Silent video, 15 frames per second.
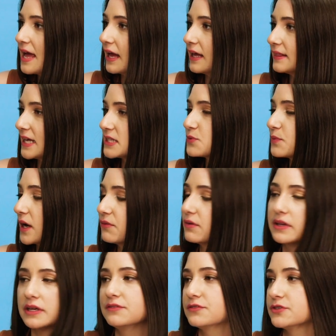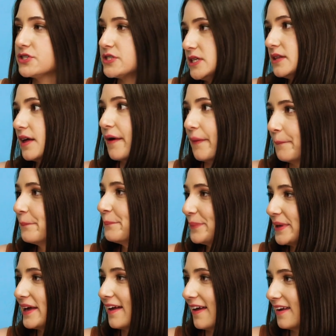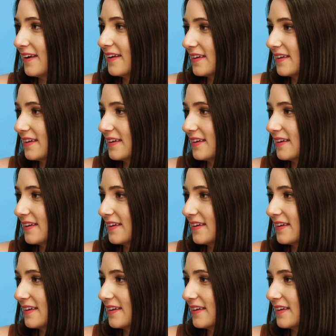And that's what I really foresee them being in.